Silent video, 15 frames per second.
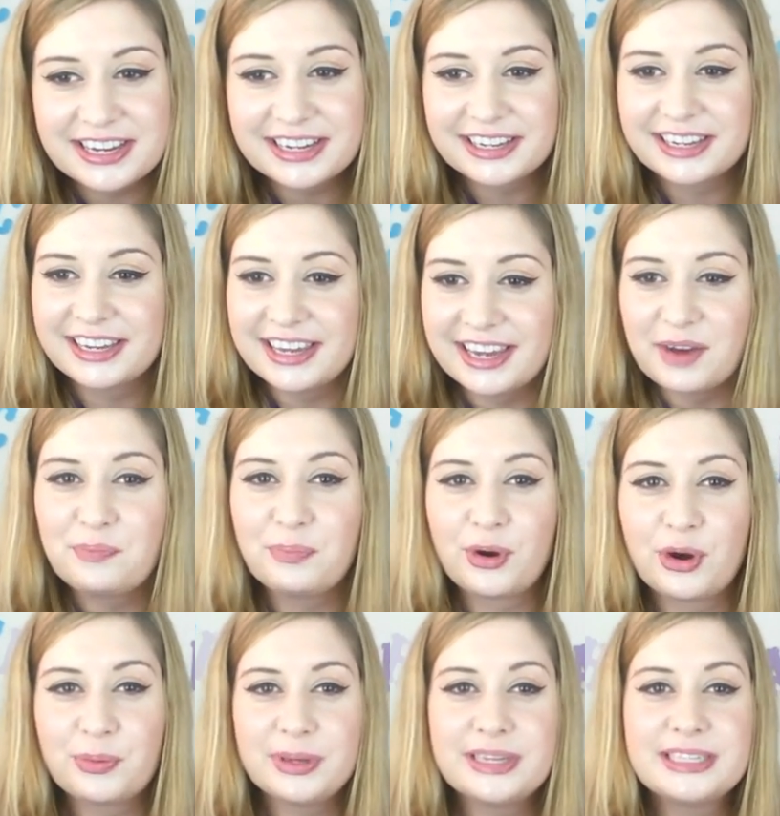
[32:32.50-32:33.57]
yeah,
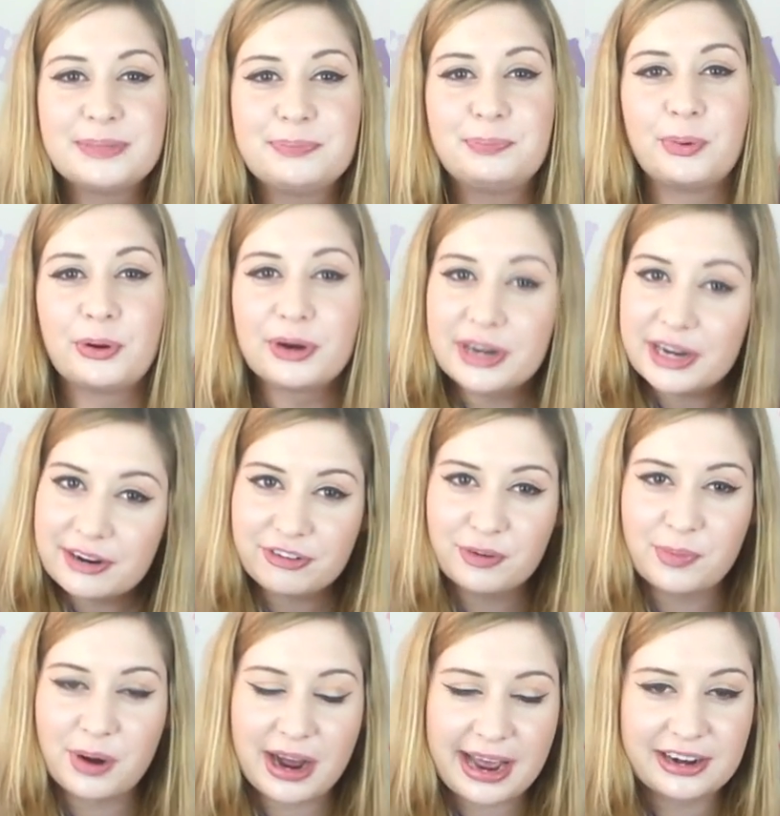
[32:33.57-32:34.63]
Bobby's body from
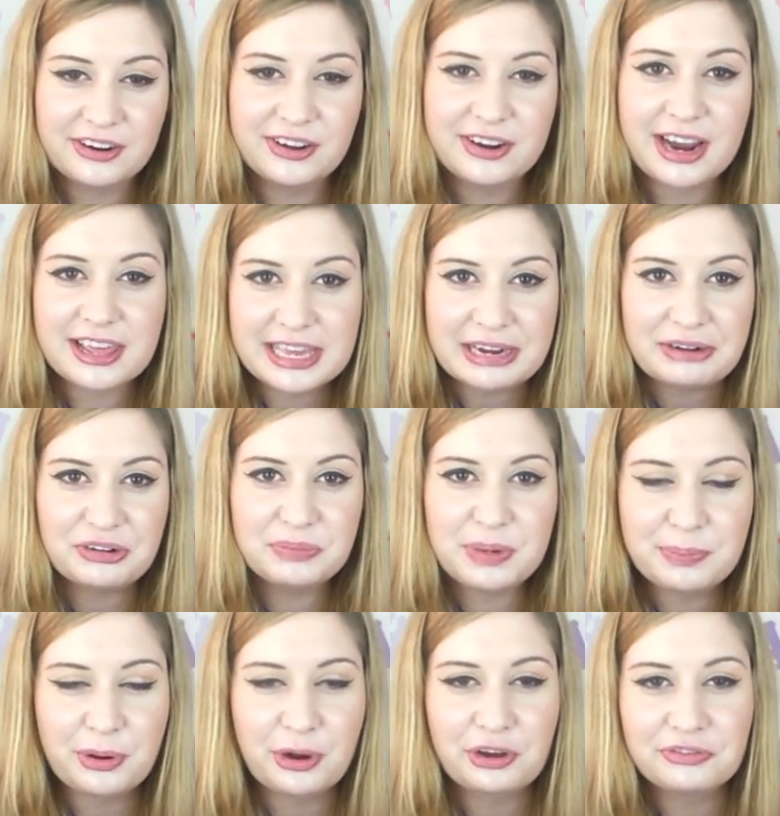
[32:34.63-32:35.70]
Icon I think would be
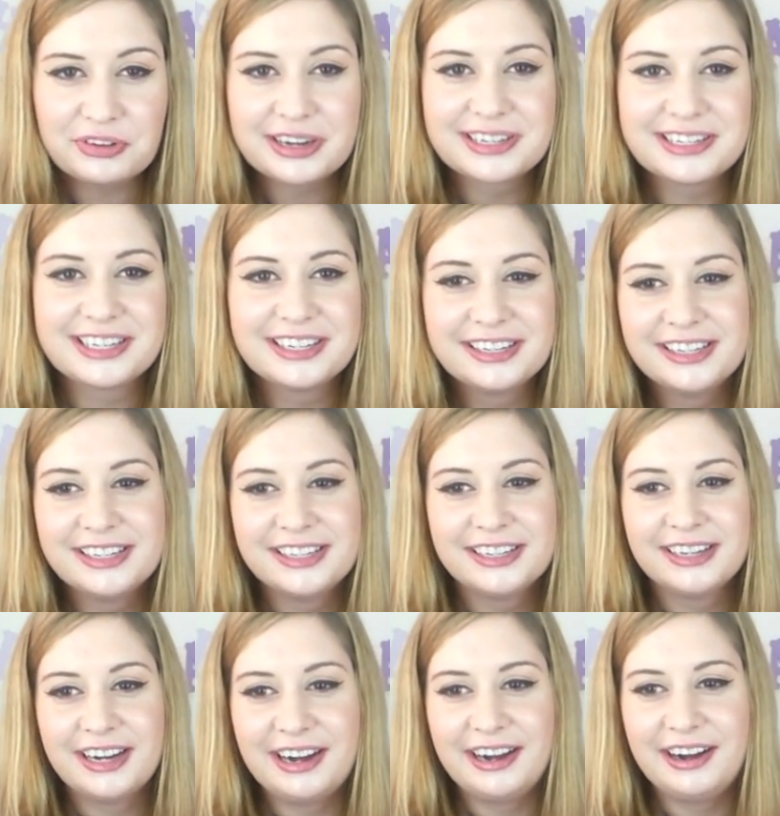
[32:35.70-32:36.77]
perfect.
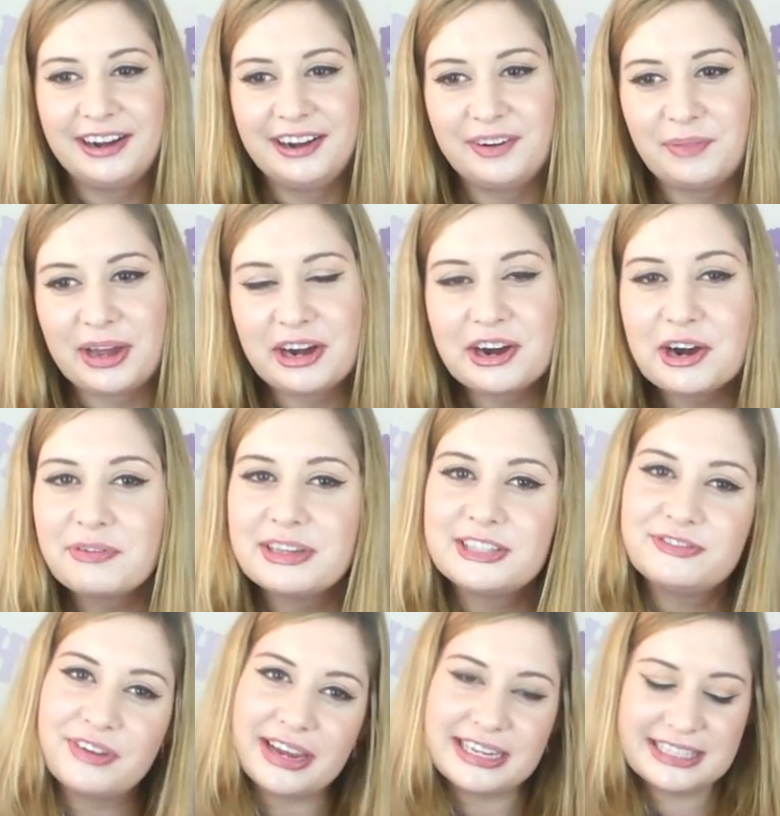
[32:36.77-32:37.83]
I don't know if his
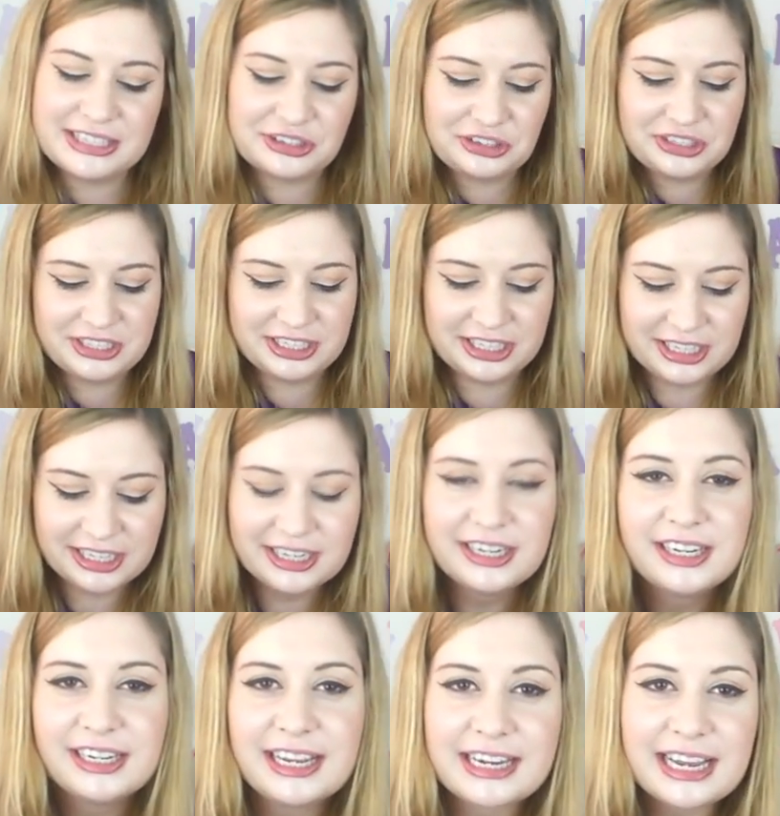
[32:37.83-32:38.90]
face suits it.
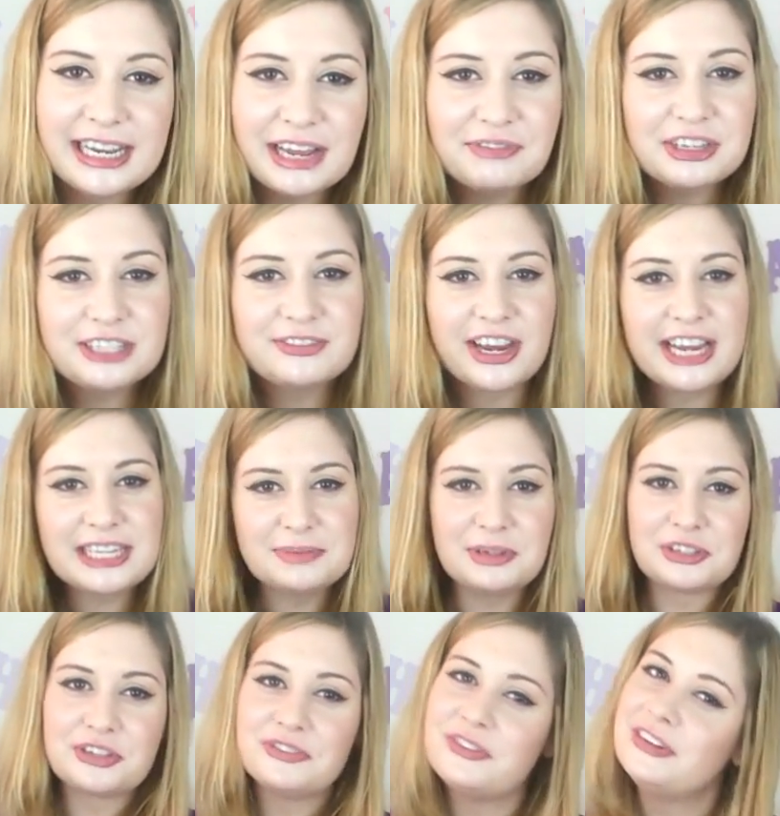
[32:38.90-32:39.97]
Like, I love his face. I'm not
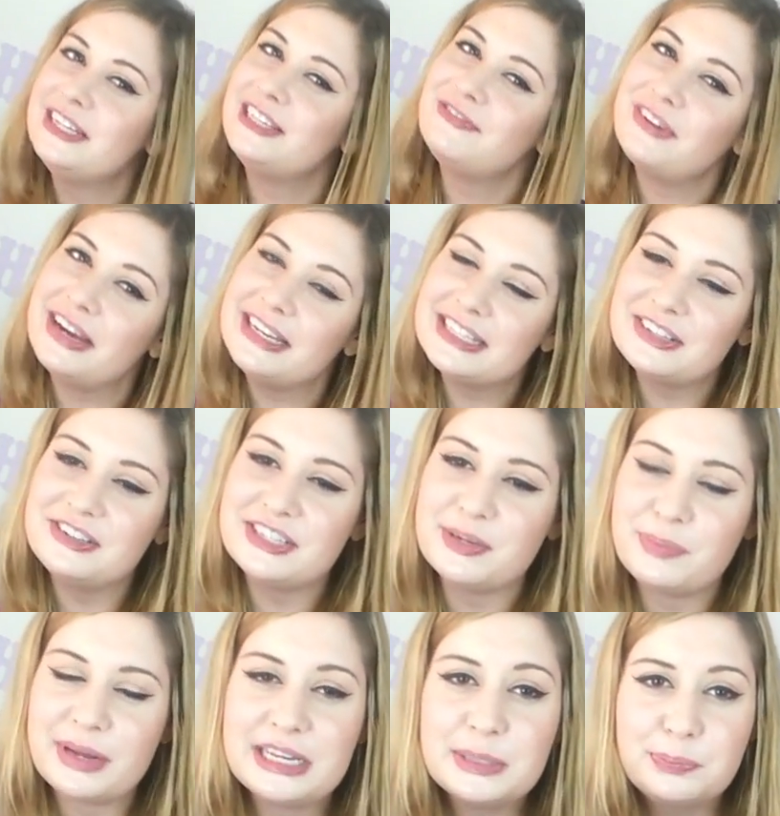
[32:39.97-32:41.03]
sure if his face suits it, but
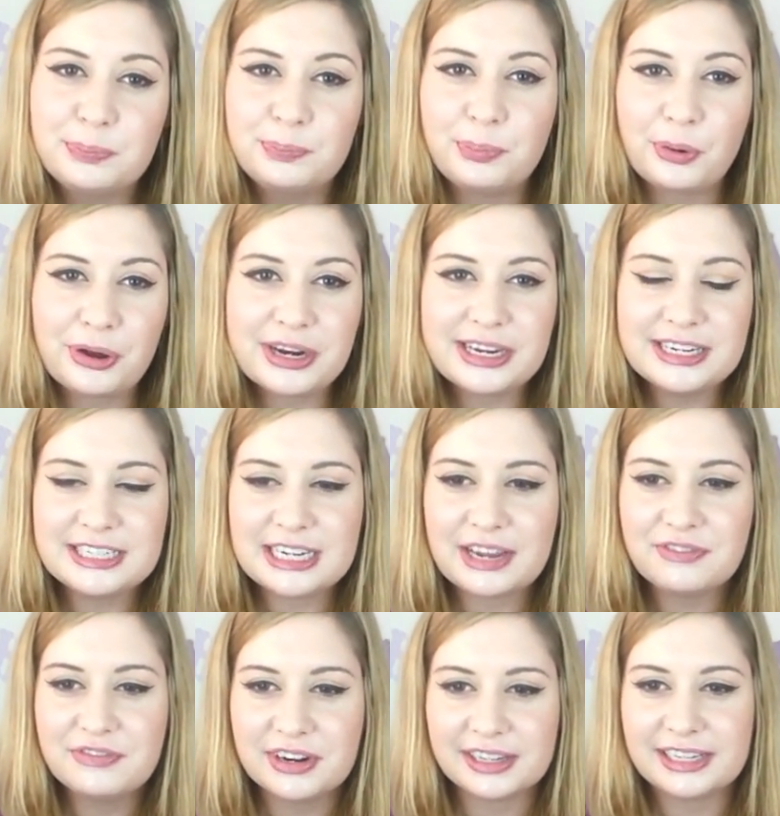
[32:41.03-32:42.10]
his body
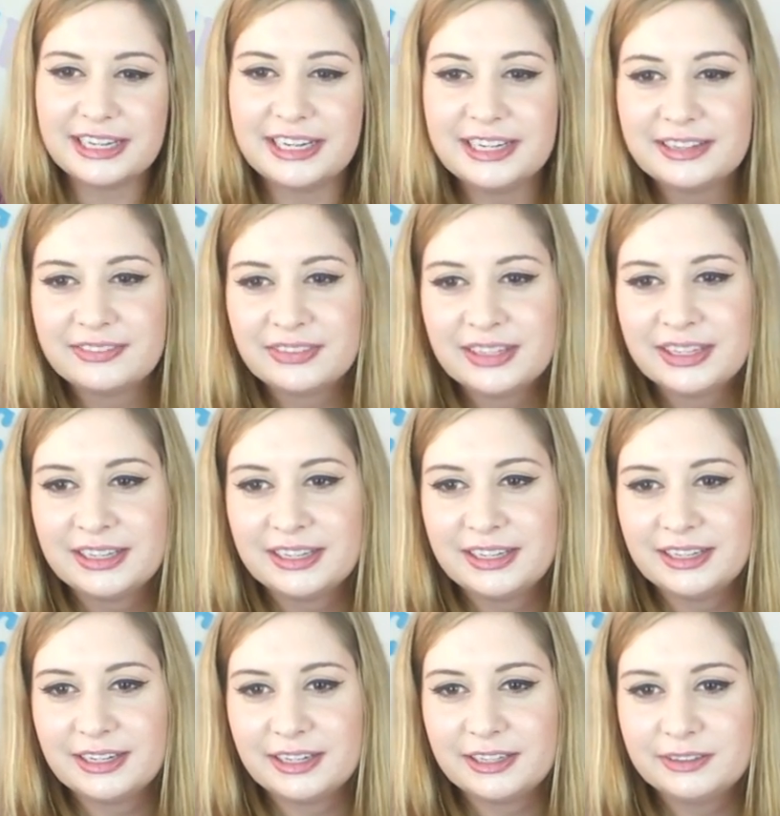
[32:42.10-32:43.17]
definitely.
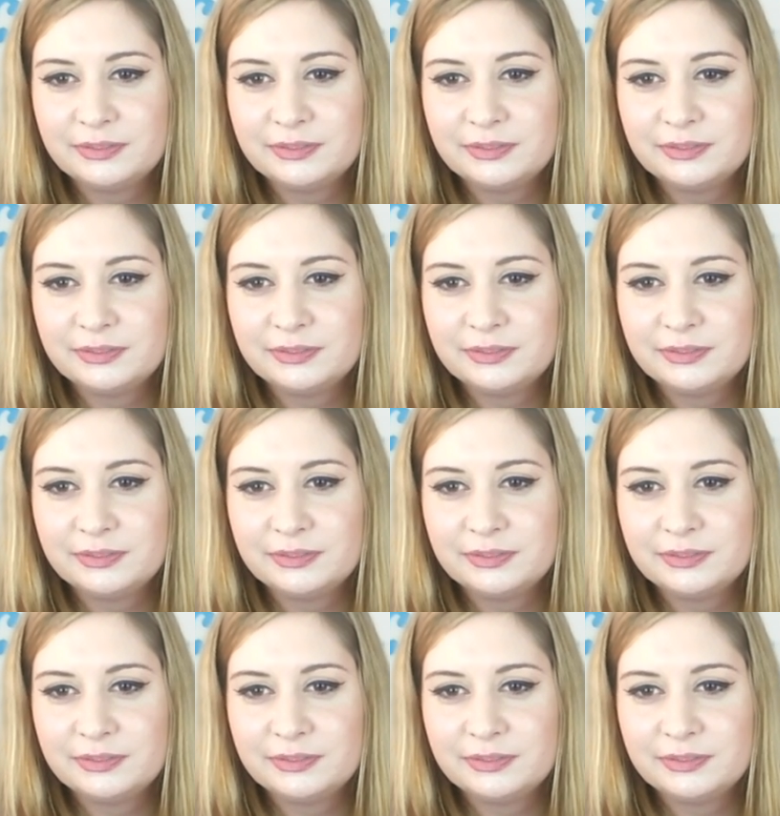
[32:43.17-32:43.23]
Yeah.